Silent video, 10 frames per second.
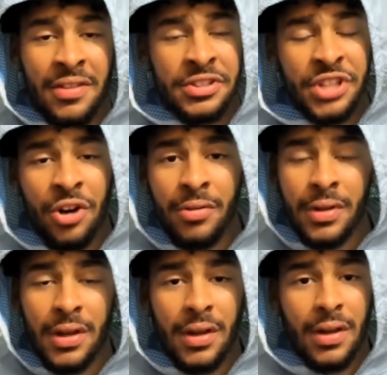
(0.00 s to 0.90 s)
joke.
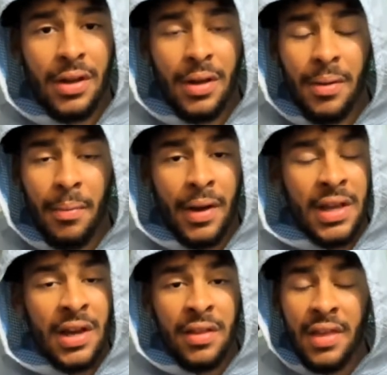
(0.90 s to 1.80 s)
My
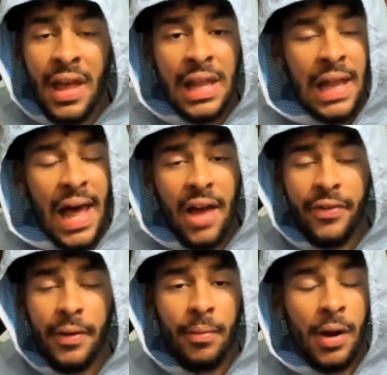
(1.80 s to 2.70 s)
youngest ain't
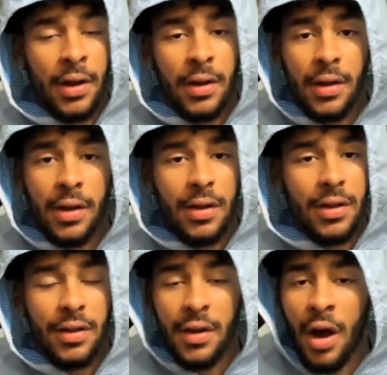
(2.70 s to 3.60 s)
laughing, bruh.
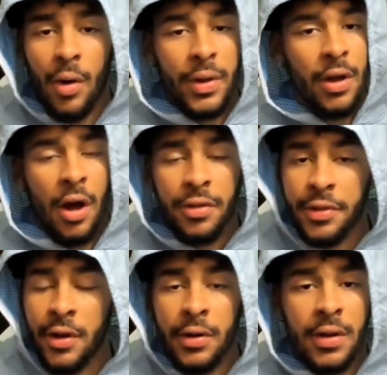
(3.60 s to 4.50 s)
Nah, we all
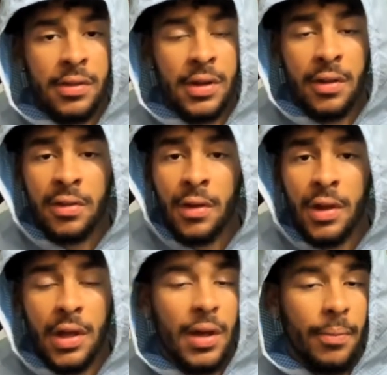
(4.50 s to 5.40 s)
seriousness.
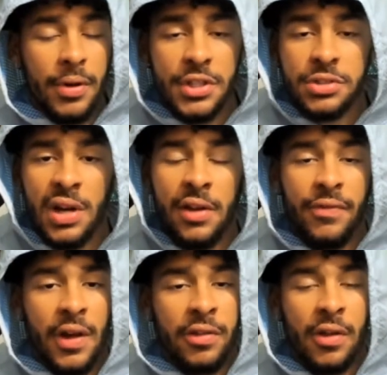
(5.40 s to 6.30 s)
Put a straight
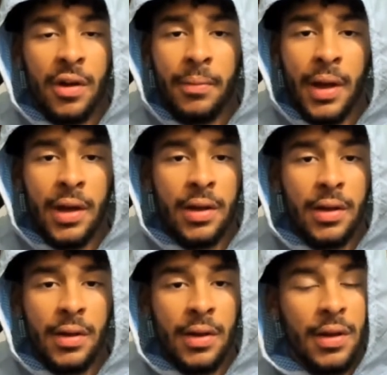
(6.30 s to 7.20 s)
face on, man.
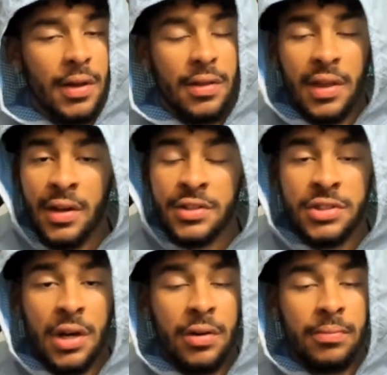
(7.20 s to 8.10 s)
This ain't a
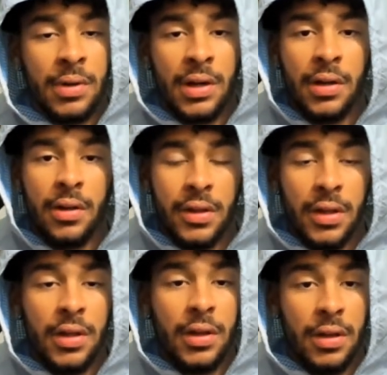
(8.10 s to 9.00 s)
joke, bruh.
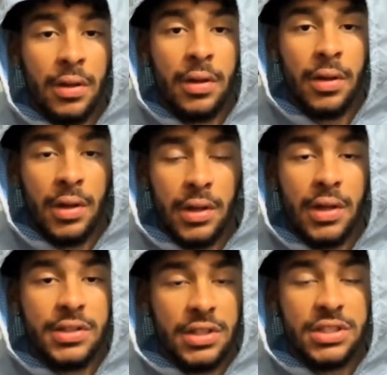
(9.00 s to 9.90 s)
Yeah.
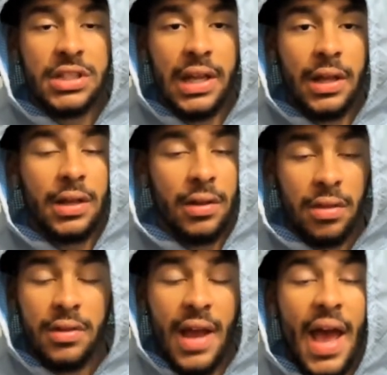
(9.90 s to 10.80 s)
Get your shit
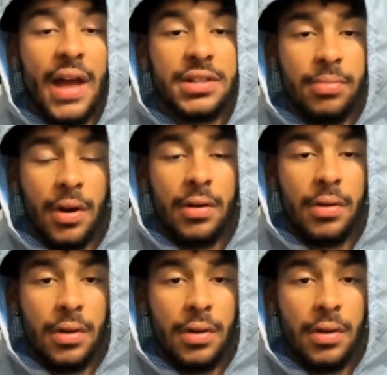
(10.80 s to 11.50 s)
snatched, bro.